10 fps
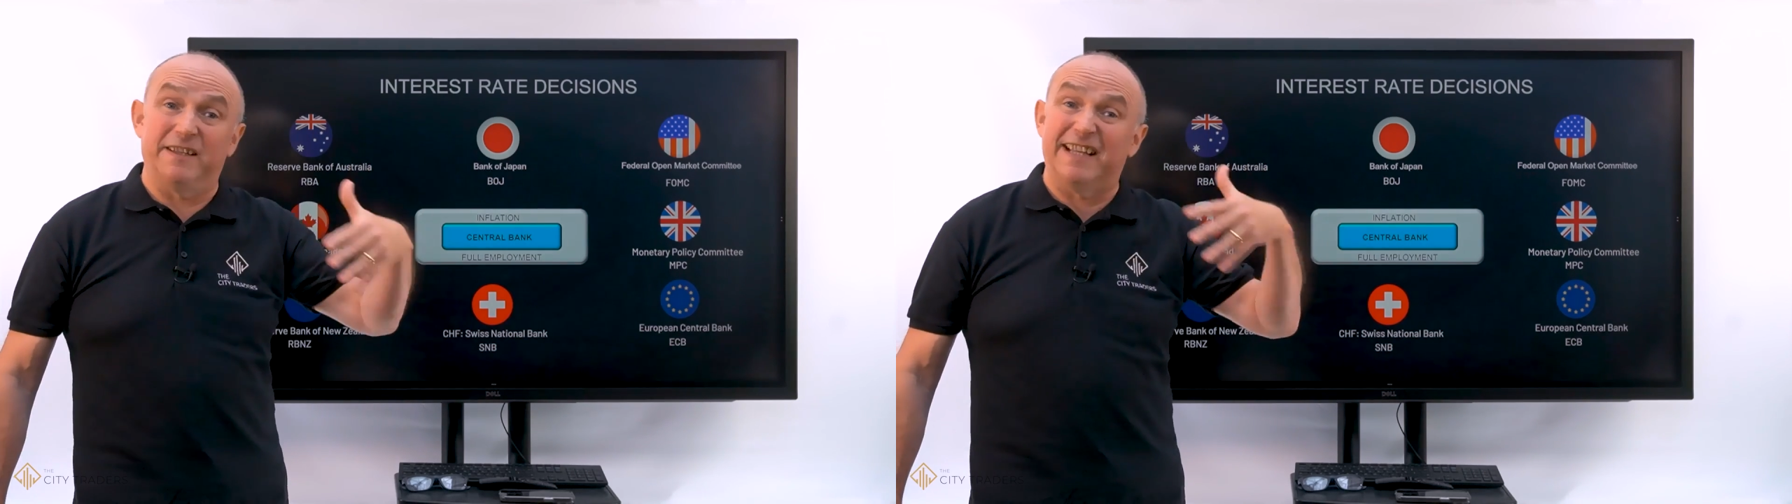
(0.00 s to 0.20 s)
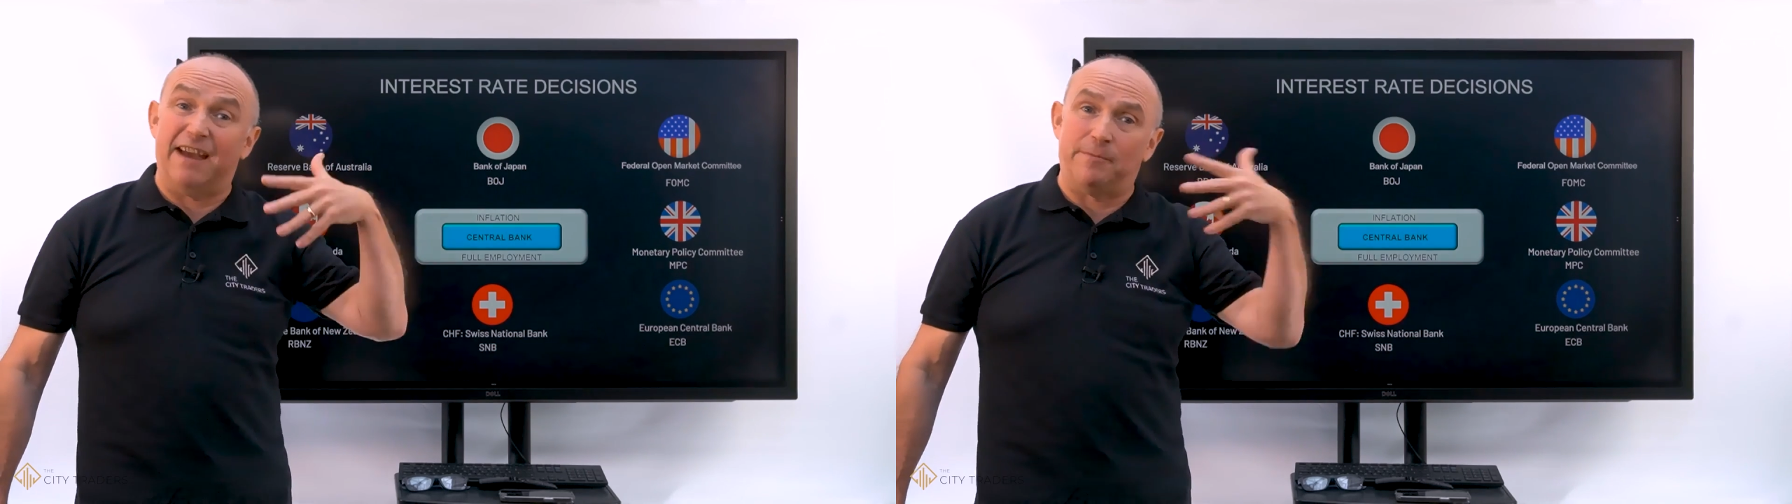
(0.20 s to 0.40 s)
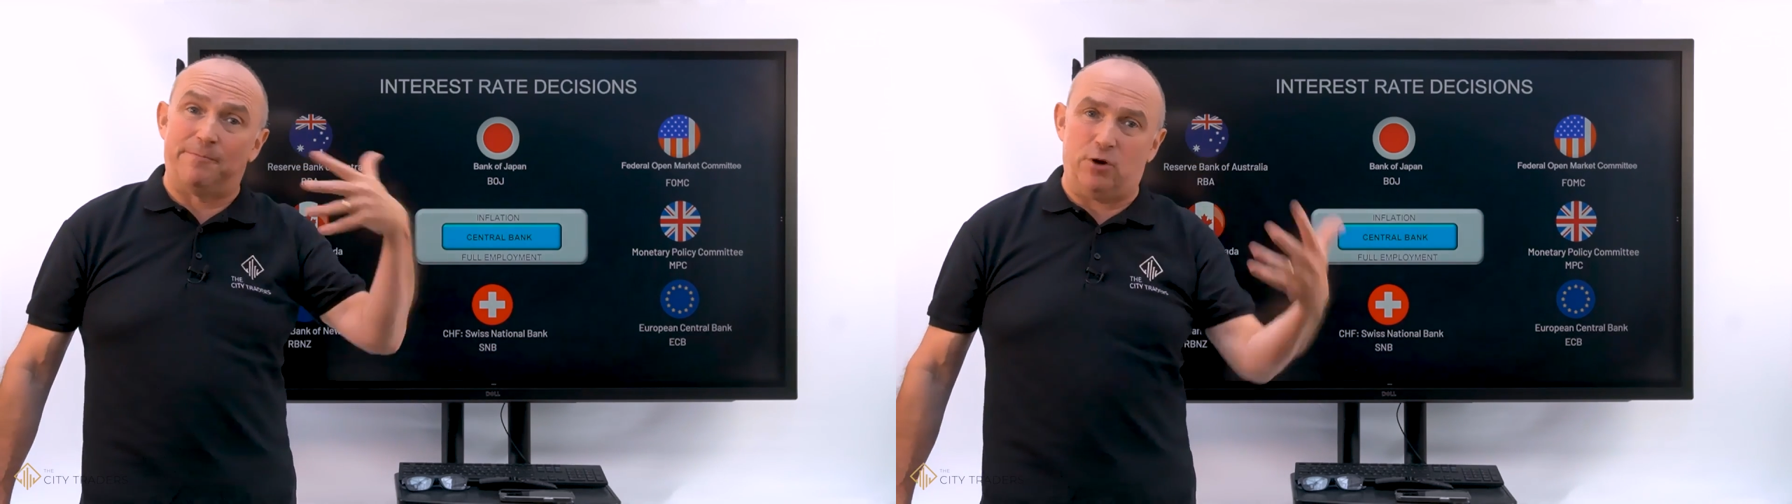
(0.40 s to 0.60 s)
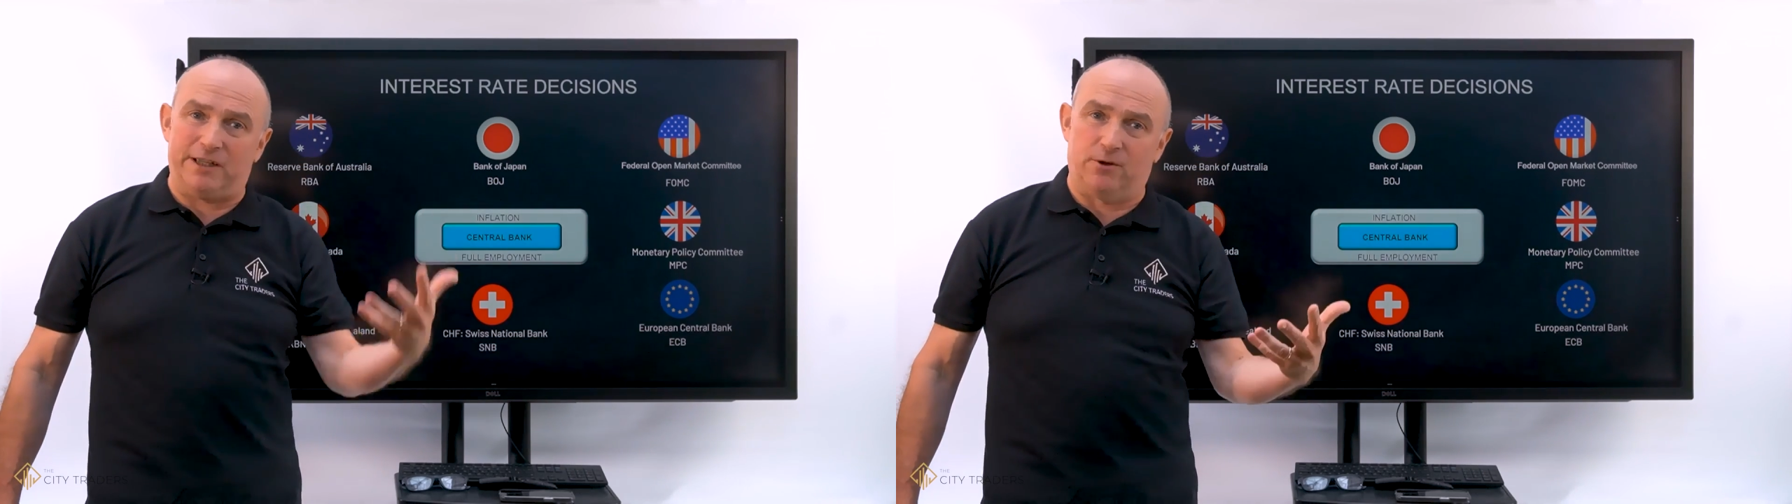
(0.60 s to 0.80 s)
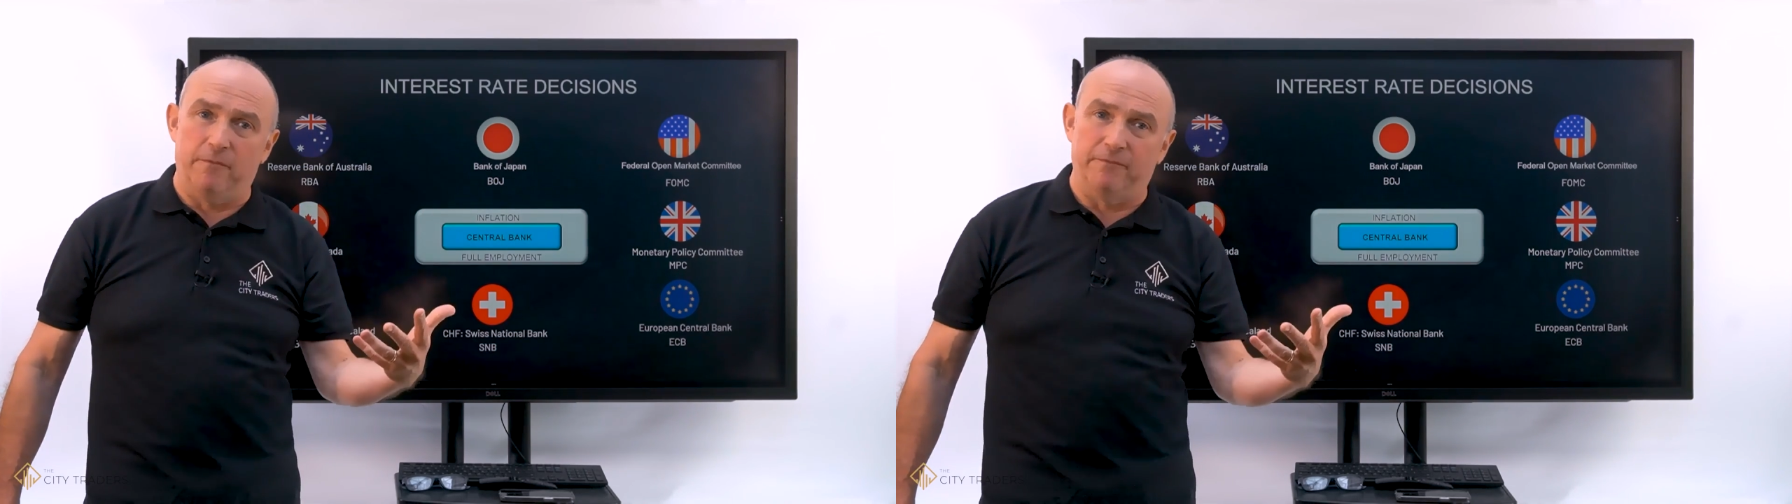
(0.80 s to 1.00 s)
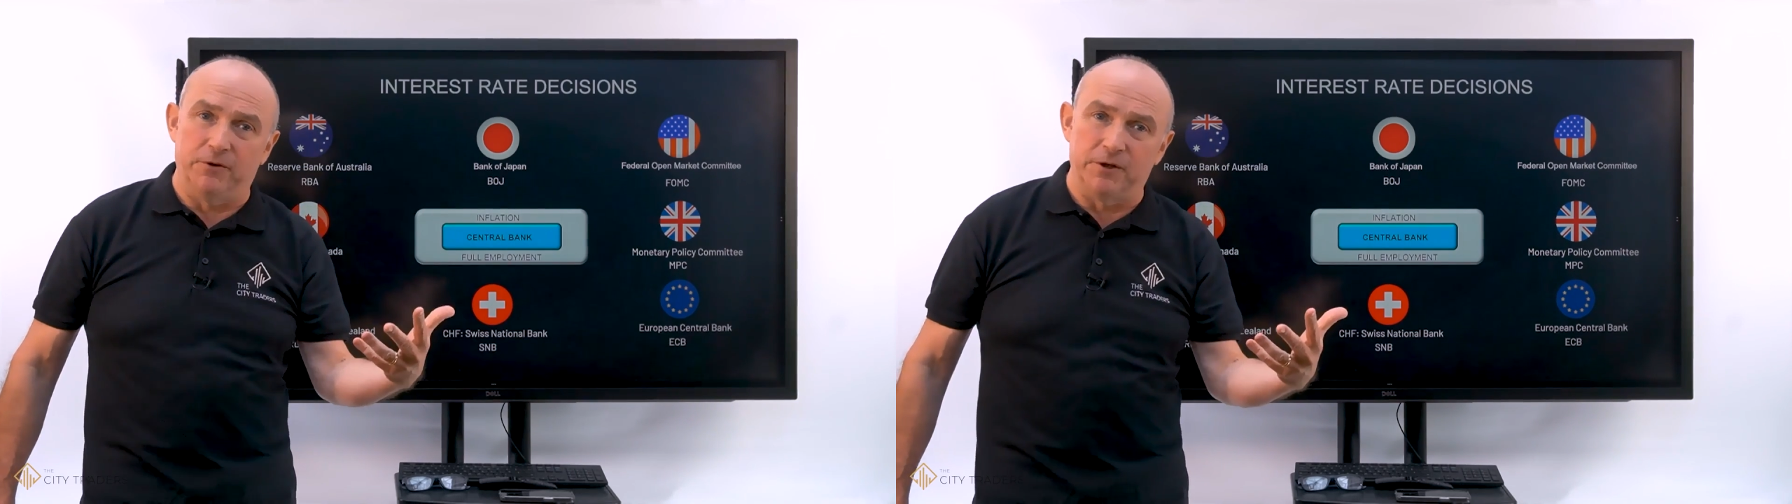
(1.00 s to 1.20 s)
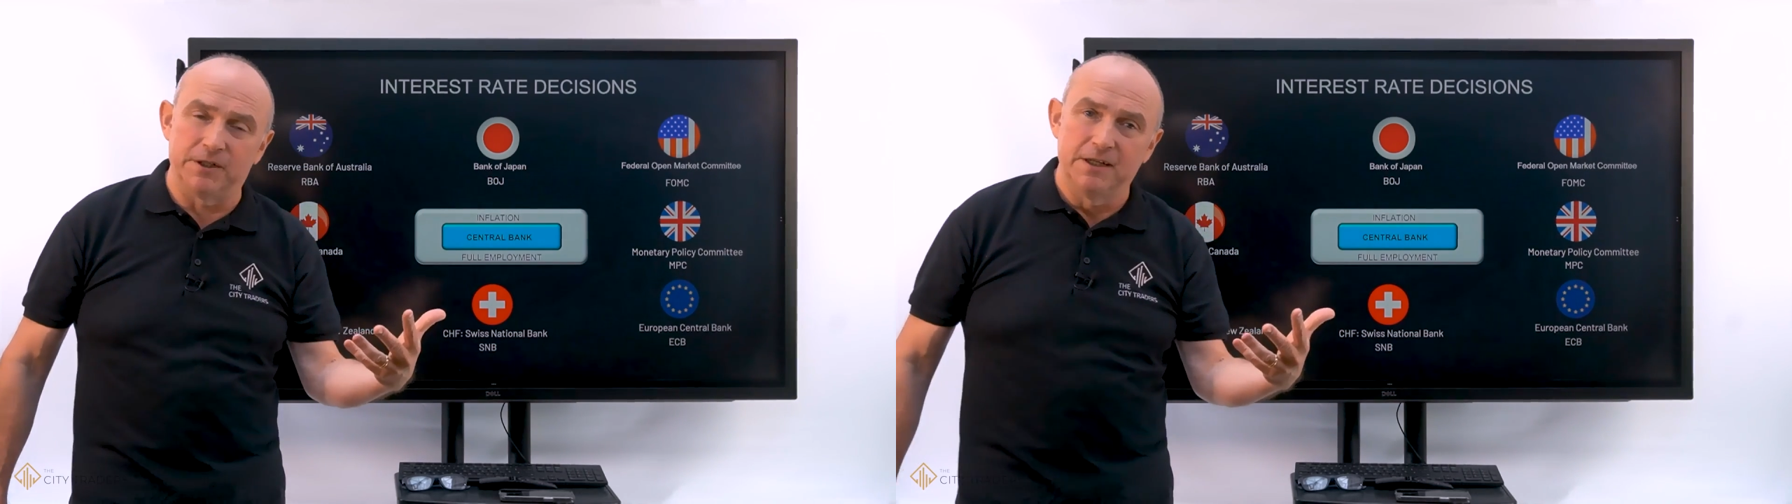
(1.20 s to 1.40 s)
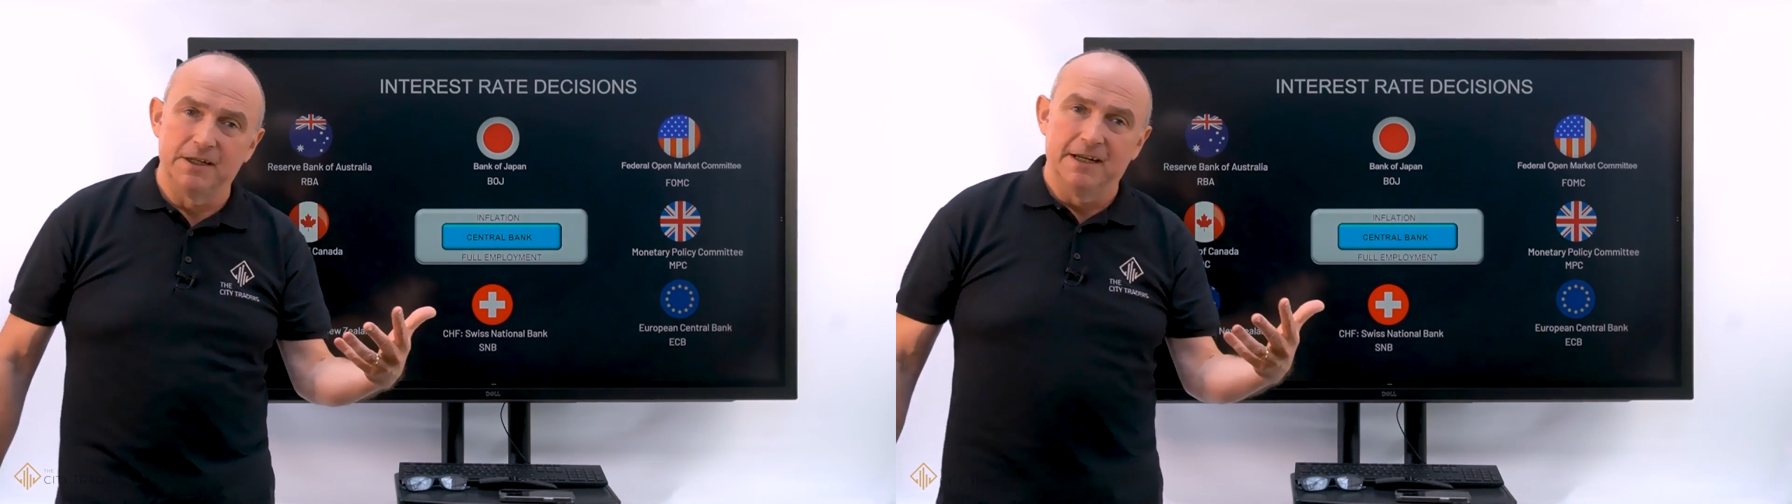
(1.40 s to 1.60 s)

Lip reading: and they have a press conference